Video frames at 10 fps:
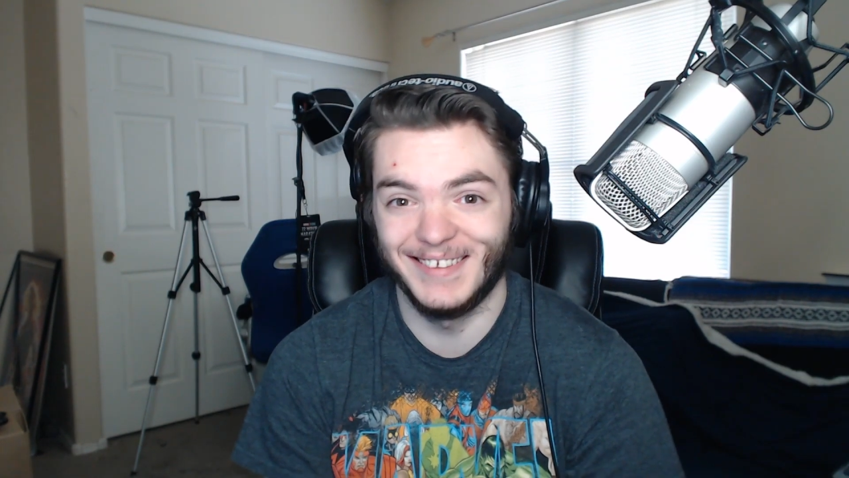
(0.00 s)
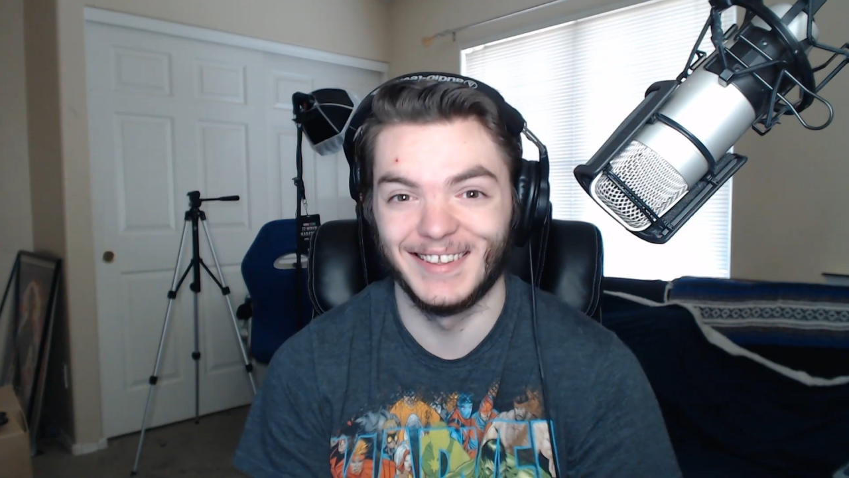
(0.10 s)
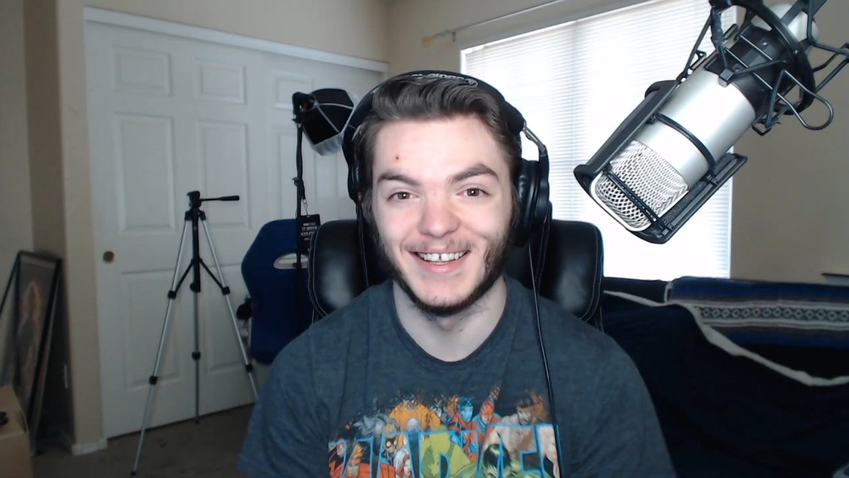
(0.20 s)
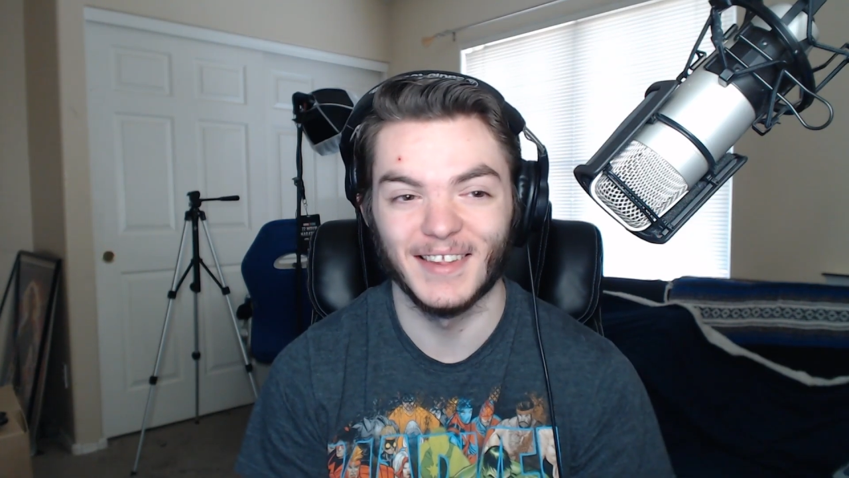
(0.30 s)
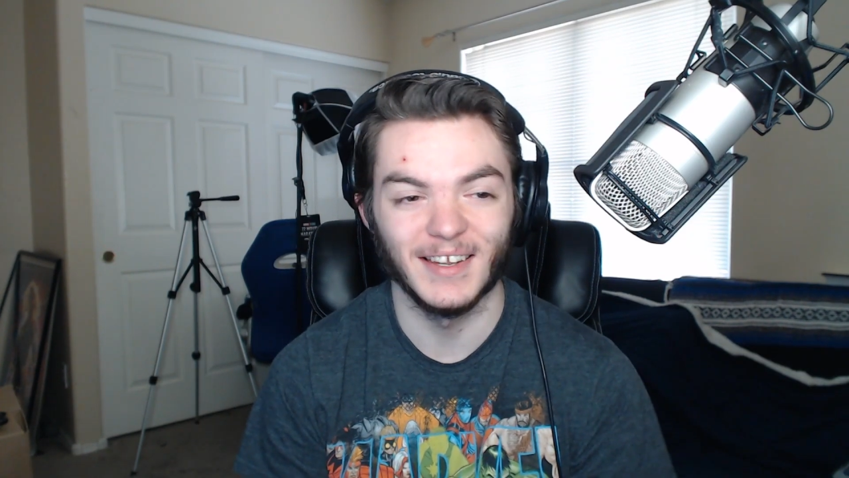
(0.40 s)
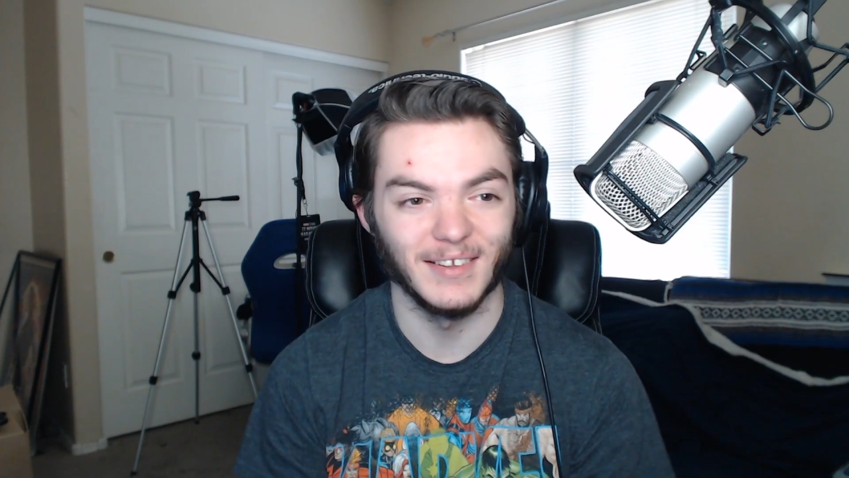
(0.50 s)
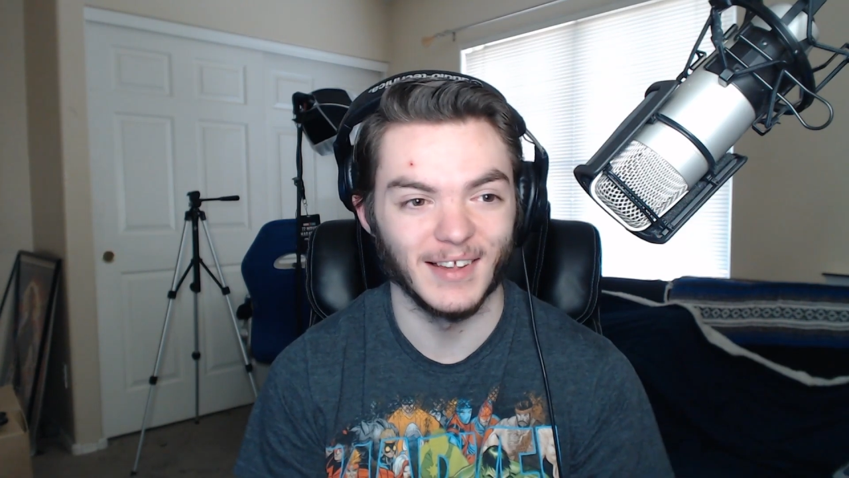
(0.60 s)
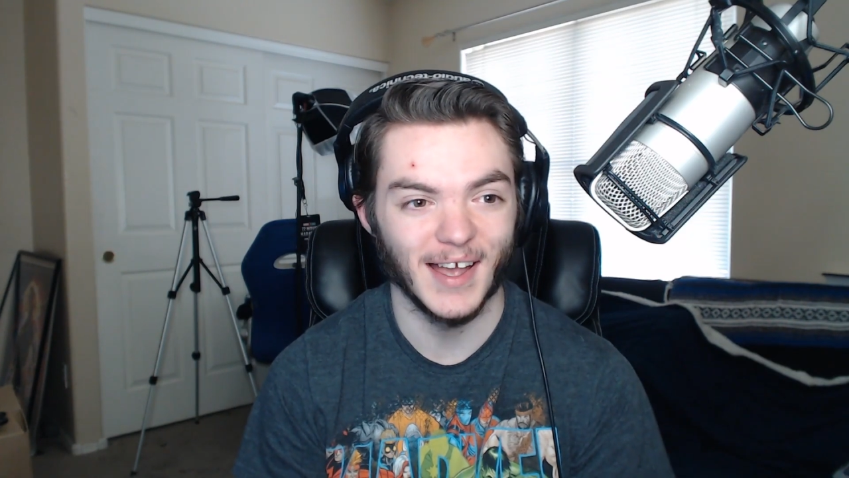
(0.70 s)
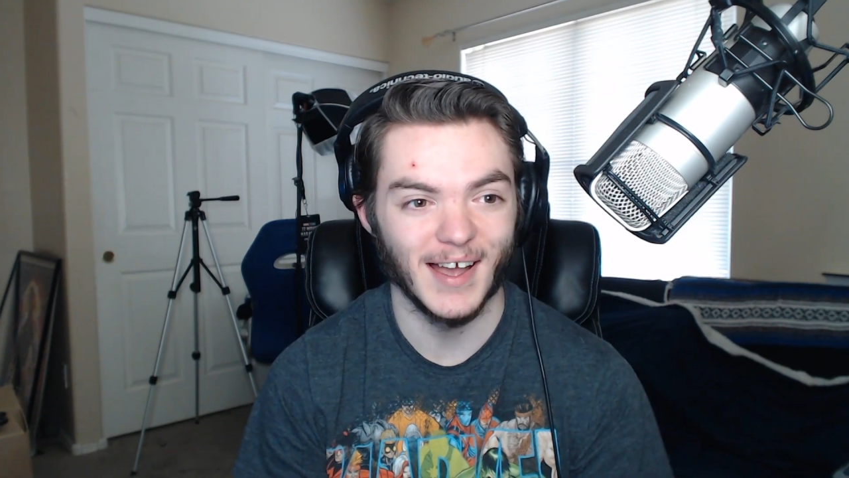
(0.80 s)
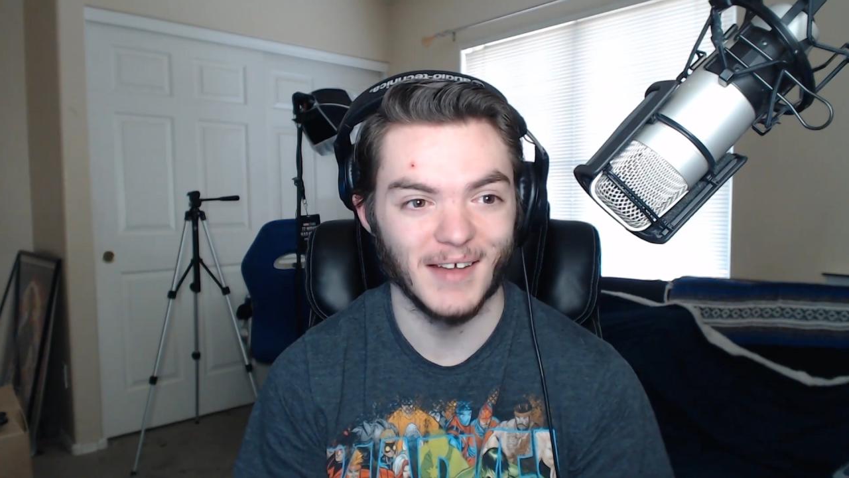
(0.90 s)
and then
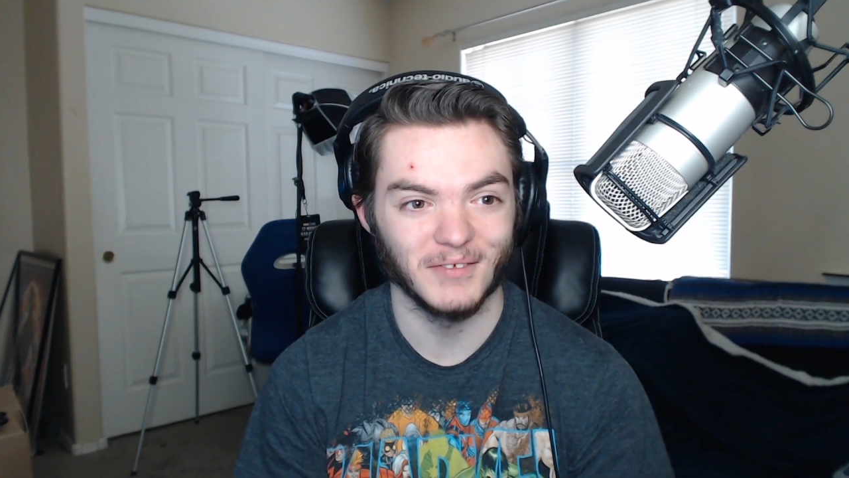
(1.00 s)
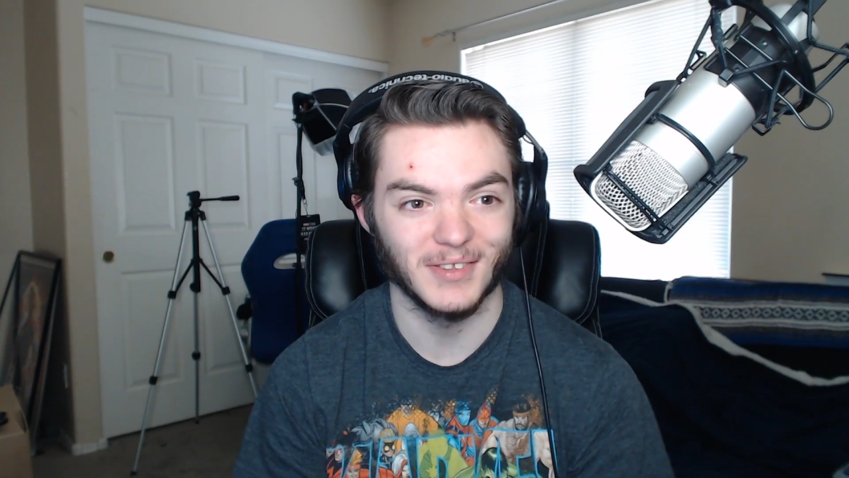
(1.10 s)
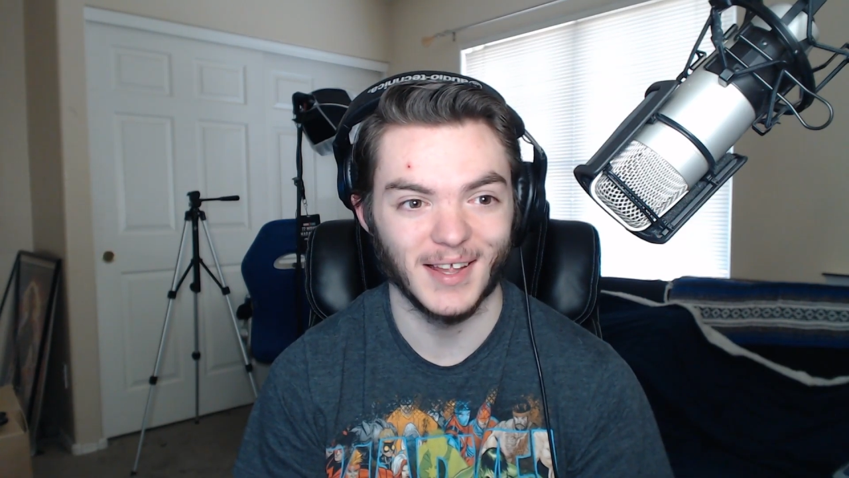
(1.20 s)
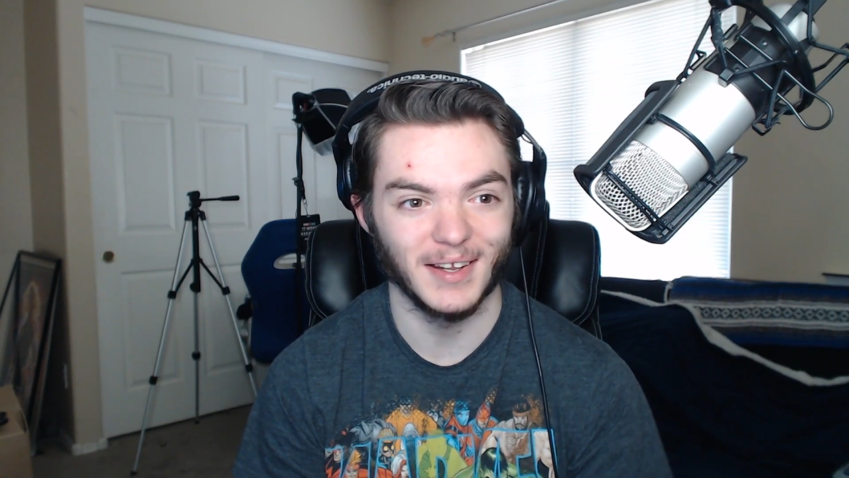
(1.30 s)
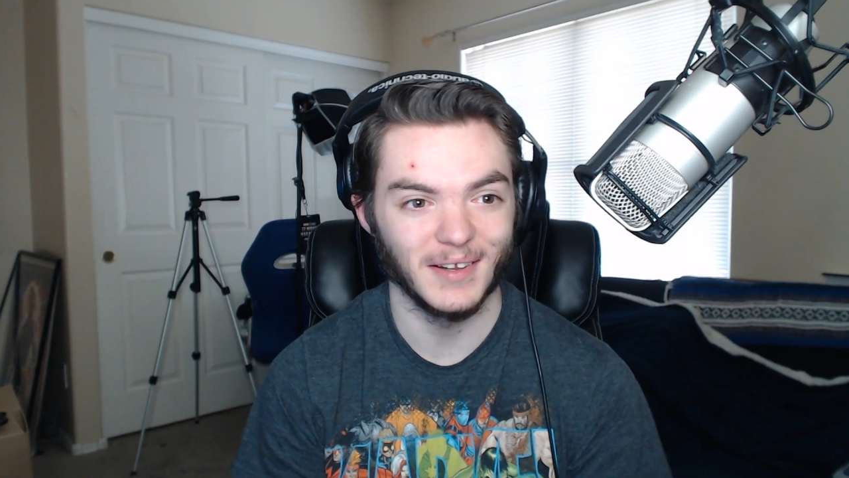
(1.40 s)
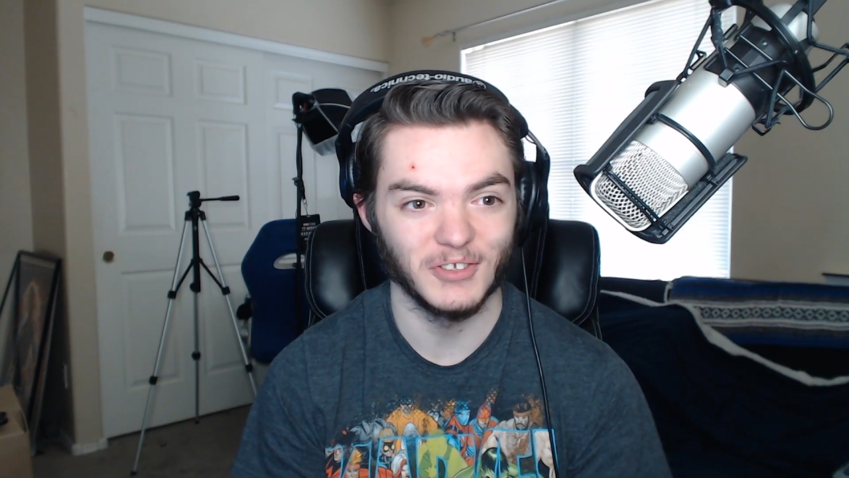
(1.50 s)
like after that,